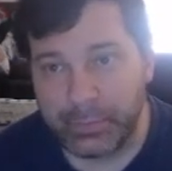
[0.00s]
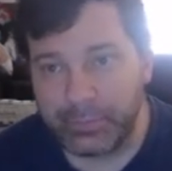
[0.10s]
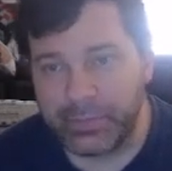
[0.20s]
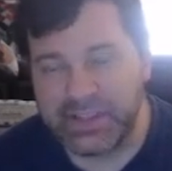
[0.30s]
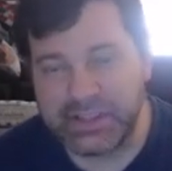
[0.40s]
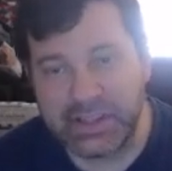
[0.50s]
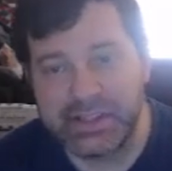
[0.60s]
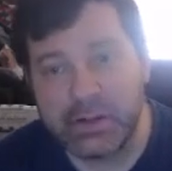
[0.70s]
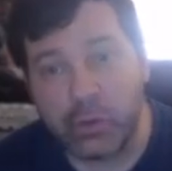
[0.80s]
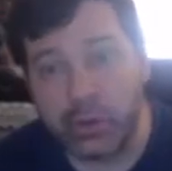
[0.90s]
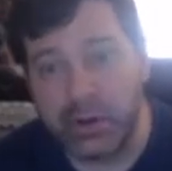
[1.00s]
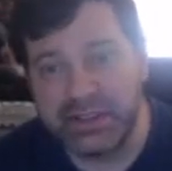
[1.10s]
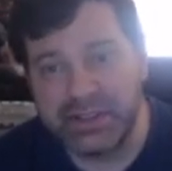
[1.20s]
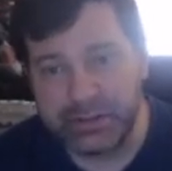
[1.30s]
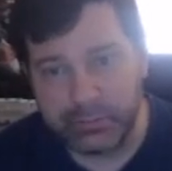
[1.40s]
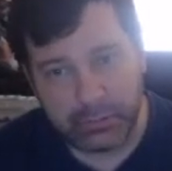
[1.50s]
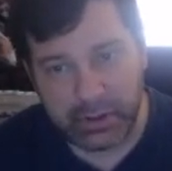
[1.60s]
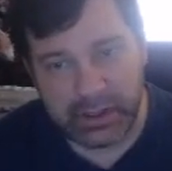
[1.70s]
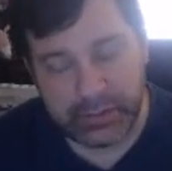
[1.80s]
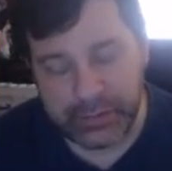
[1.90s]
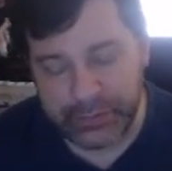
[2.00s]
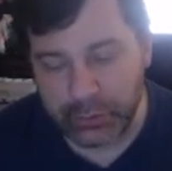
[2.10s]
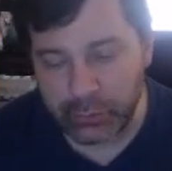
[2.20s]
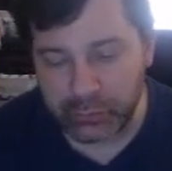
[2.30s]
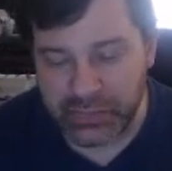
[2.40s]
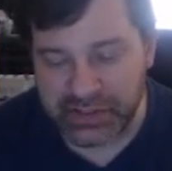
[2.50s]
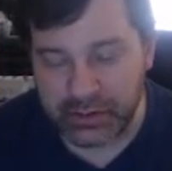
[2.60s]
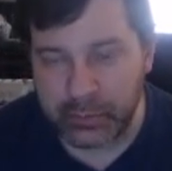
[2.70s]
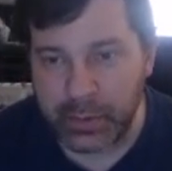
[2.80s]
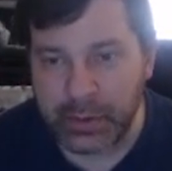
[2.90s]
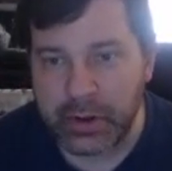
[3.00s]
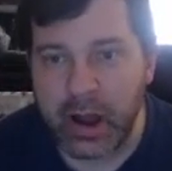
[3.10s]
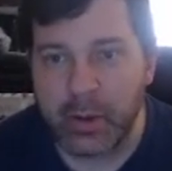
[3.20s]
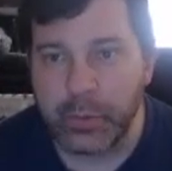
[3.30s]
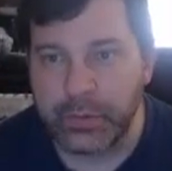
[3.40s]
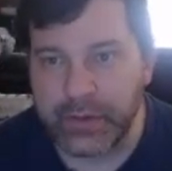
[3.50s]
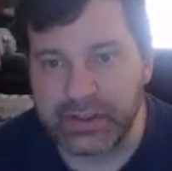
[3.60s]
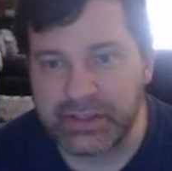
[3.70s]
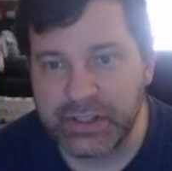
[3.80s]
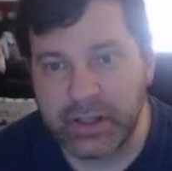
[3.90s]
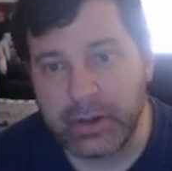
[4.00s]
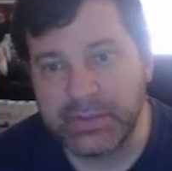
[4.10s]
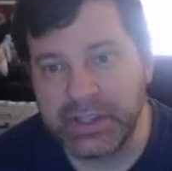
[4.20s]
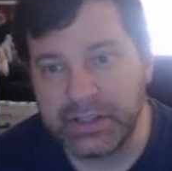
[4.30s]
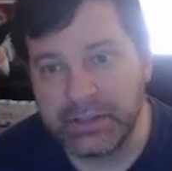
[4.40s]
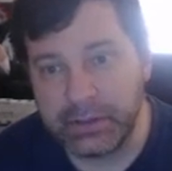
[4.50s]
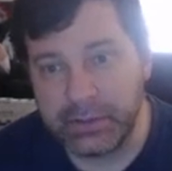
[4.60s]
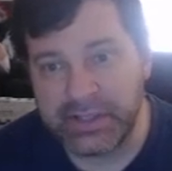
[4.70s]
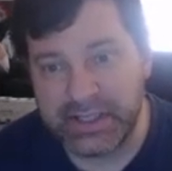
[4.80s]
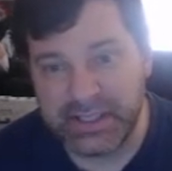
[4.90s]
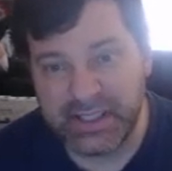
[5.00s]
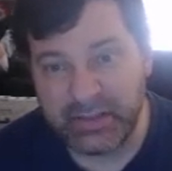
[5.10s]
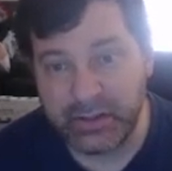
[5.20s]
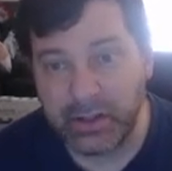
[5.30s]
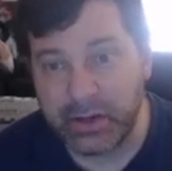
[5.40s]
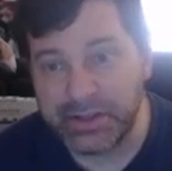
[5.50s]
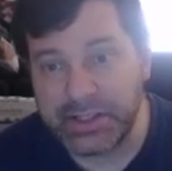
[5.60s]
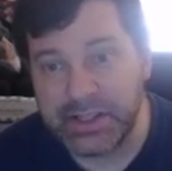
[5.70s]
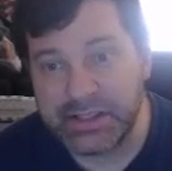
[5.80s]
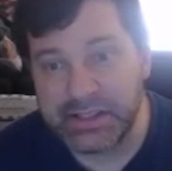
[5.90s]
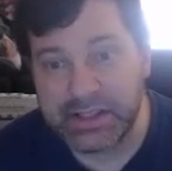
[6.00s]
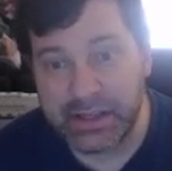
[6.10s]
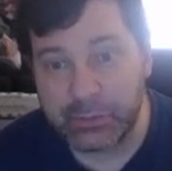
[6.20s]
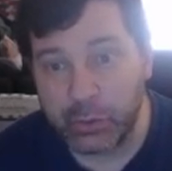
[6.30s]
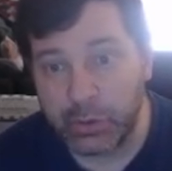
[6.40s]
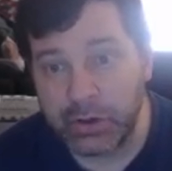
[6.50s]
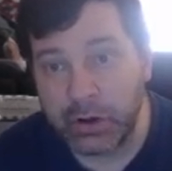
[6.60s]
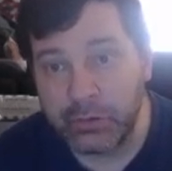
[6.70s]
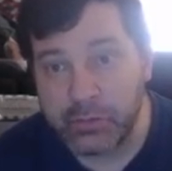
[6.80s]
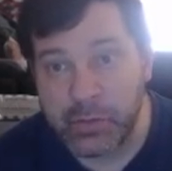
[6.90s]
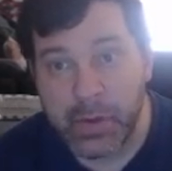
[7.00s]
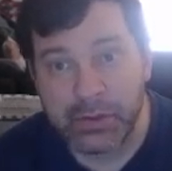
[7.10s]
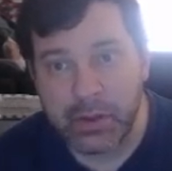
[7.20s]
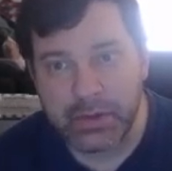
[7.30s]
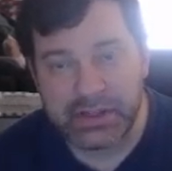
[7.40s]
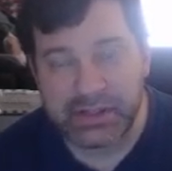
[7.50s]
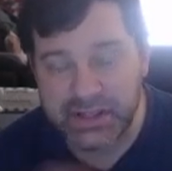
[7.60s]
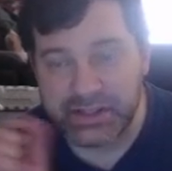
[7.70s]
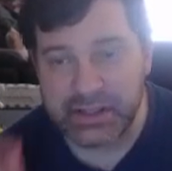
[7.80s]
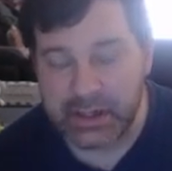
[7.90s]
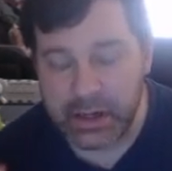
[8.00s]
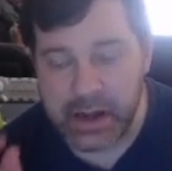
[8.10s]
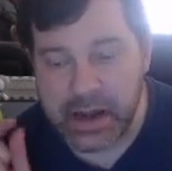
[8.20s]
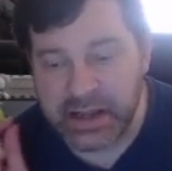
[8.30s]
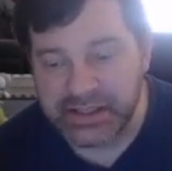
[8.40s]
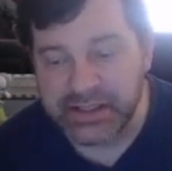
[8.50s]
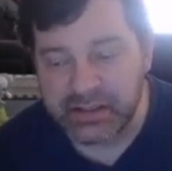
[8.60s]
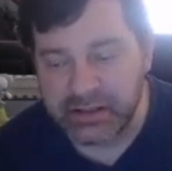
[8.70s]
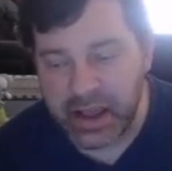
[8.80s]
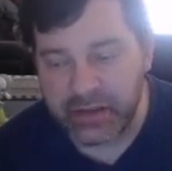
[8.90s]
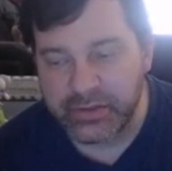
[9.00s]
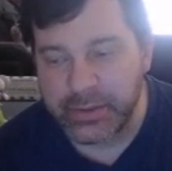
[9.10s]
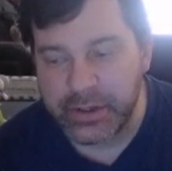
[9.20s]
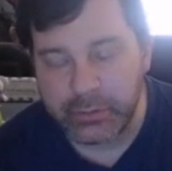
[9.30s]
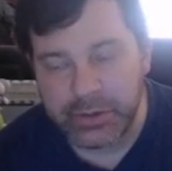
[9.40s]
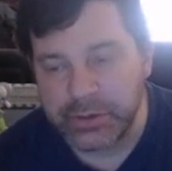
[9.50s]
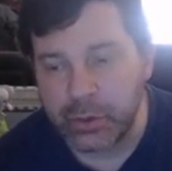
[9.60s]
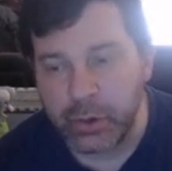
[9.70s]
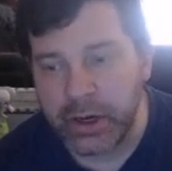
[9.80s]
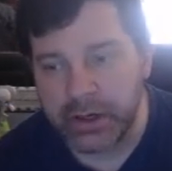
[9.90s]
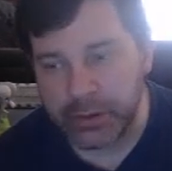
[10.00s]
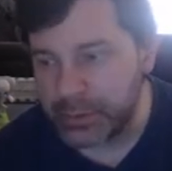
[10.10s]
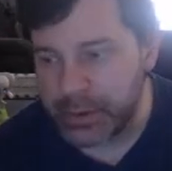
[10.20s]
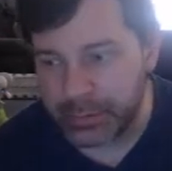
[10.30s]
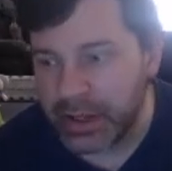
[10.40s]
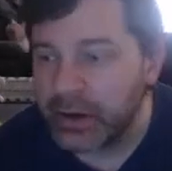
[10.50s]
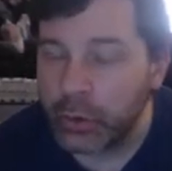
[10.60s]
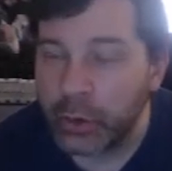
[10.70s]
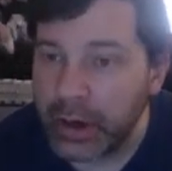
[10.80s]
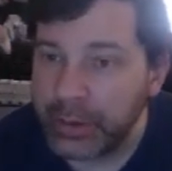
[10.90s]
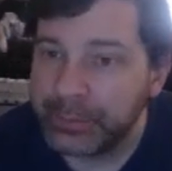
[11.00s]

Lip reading: Selesnya Auras, even if you don't necessarily run the combo, the fact that she comes in, looks at 7 cards, and you get to take an aura card from among them, and it doesn't necessarily have to be a creature aura, it could be a player aura.